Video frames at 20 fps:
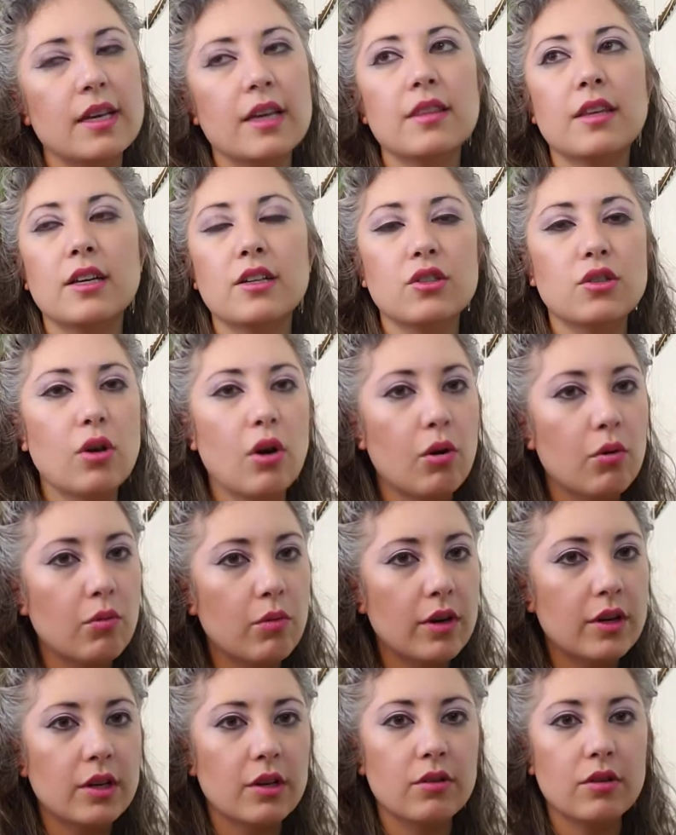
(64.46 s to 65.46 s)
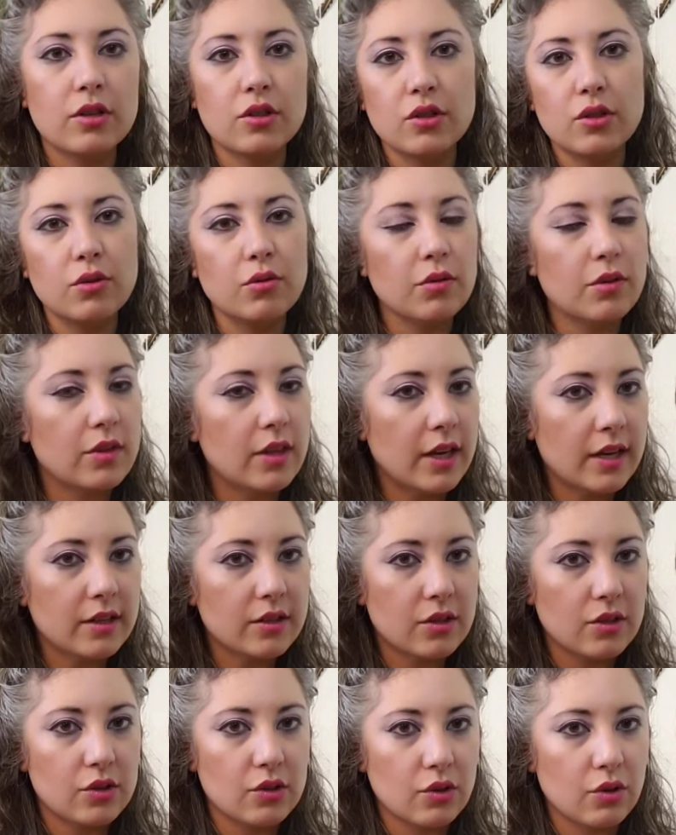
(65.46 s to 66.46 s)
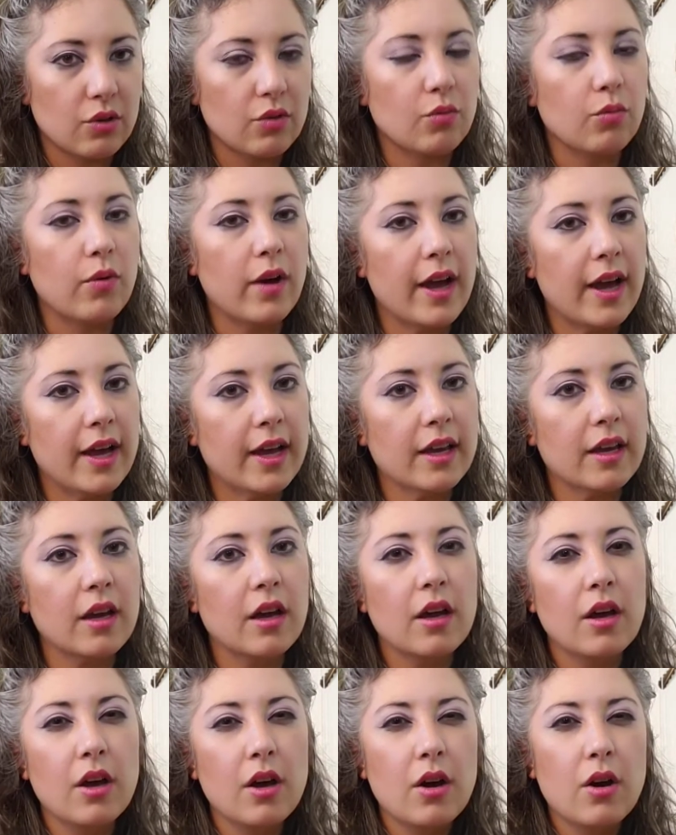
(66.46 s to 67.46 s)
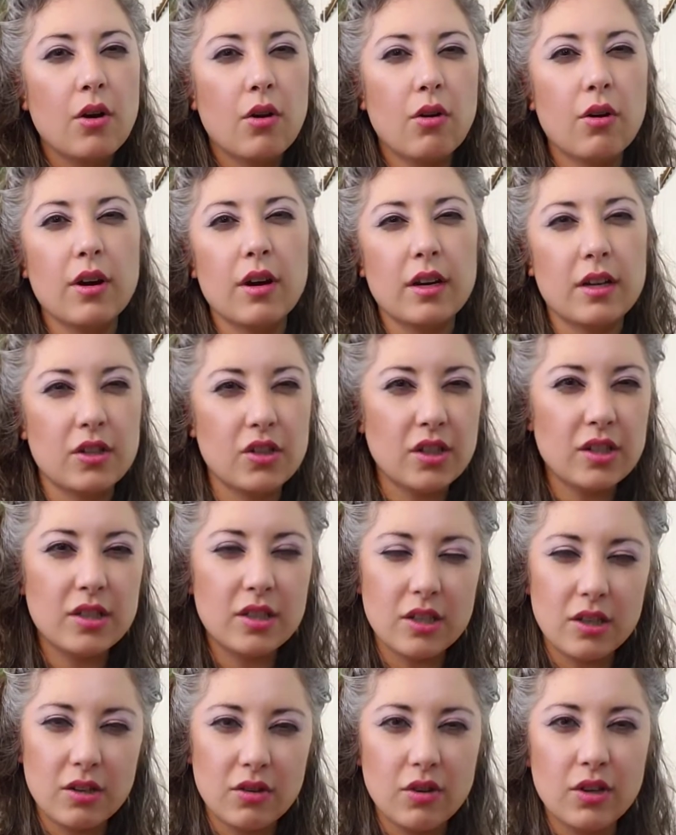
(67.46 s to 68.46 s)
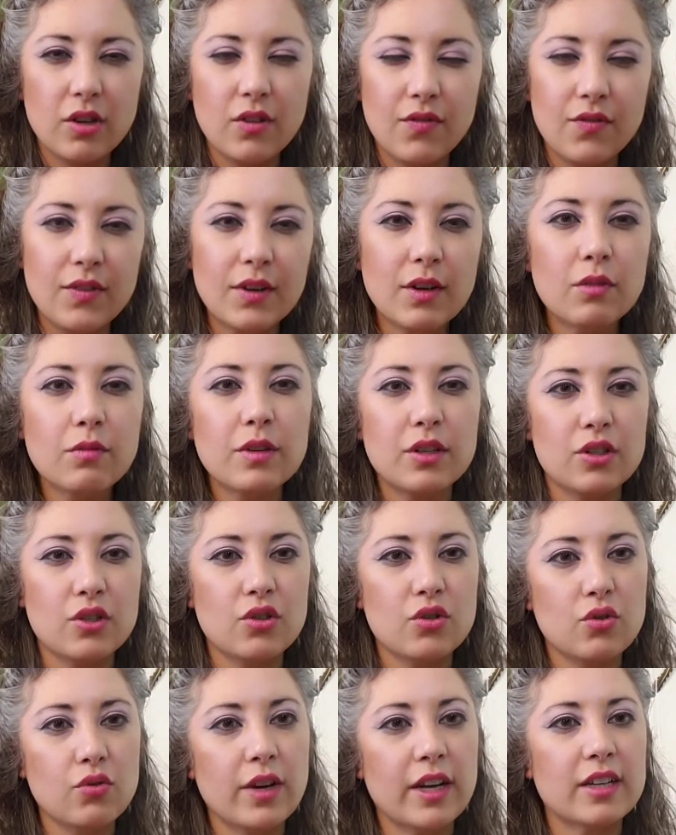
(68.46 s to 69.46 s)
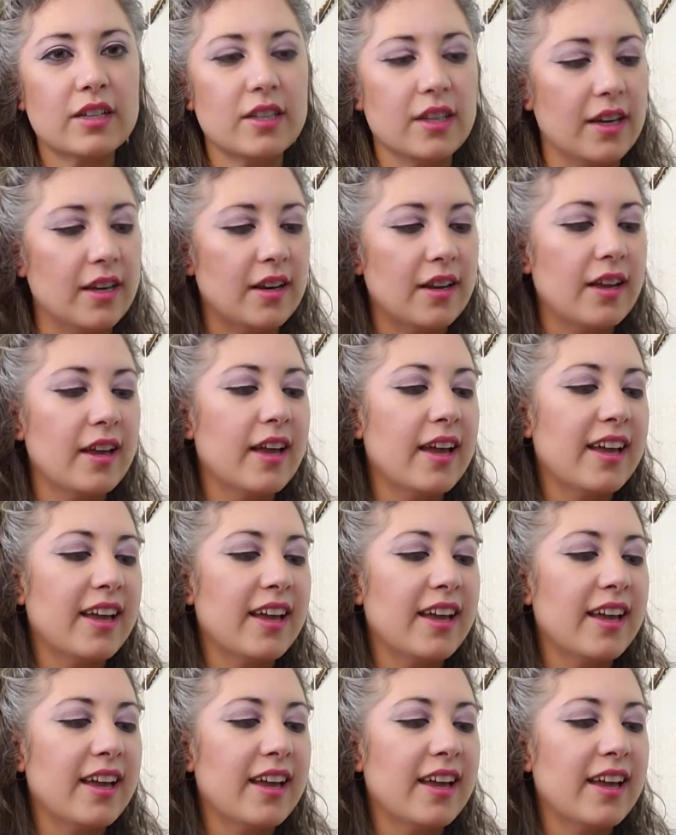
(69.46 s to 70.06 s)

and they don't want you to do things a certain way, or just you feel restricted.